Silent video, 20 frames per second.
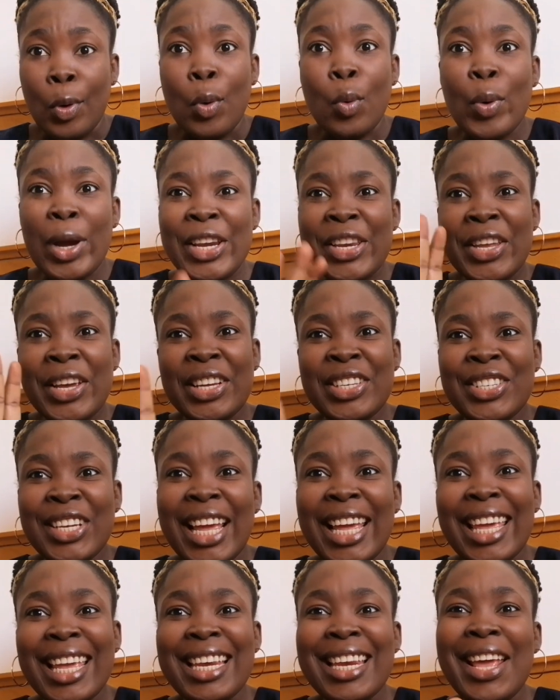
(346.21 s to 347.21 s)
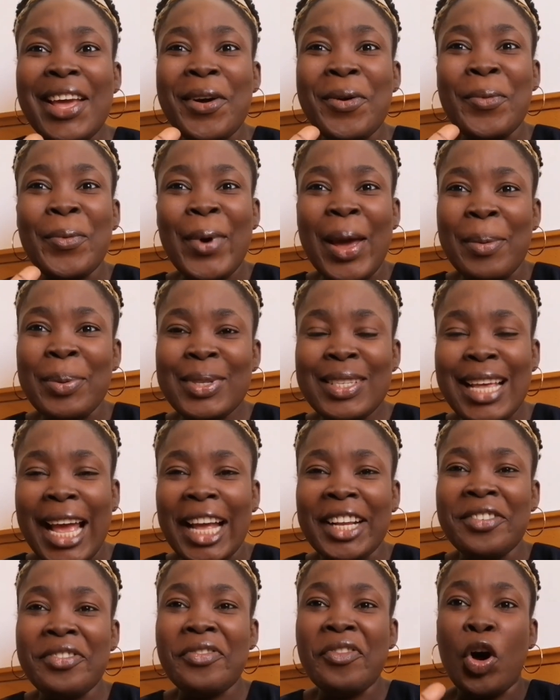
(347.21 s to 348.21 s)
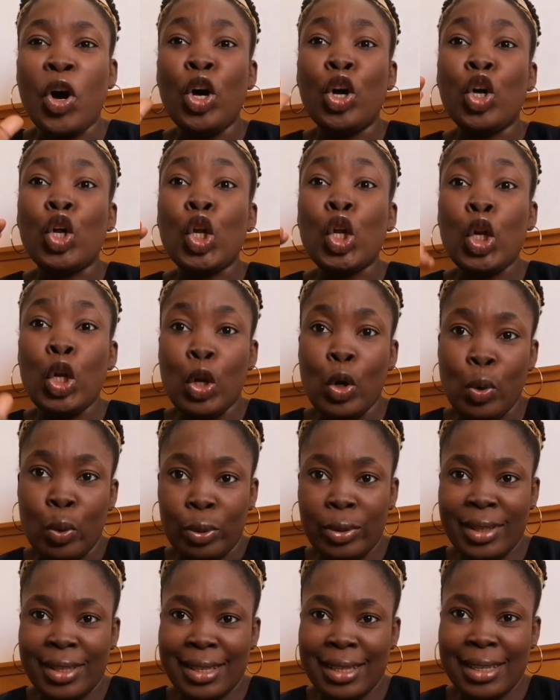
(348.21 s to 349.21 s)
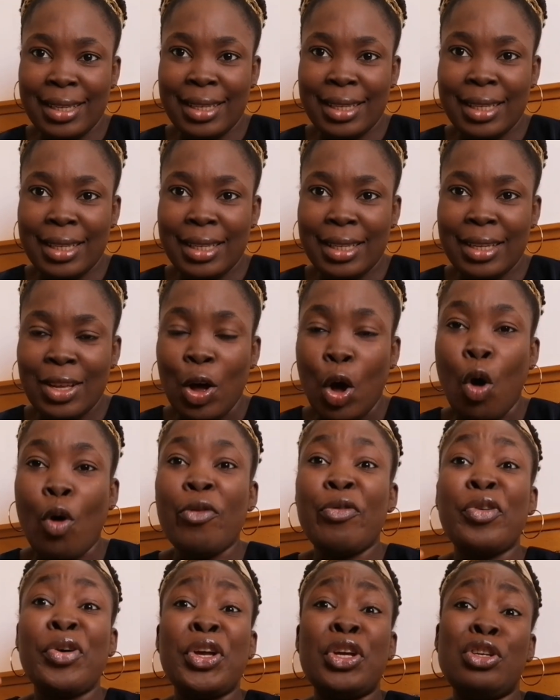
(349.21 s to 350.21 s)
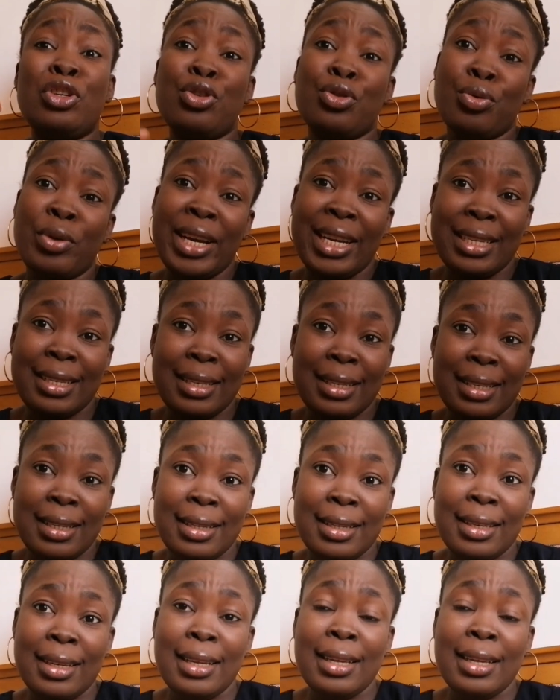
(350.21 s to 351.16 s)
when you're checking a website for a cloth or for a dress,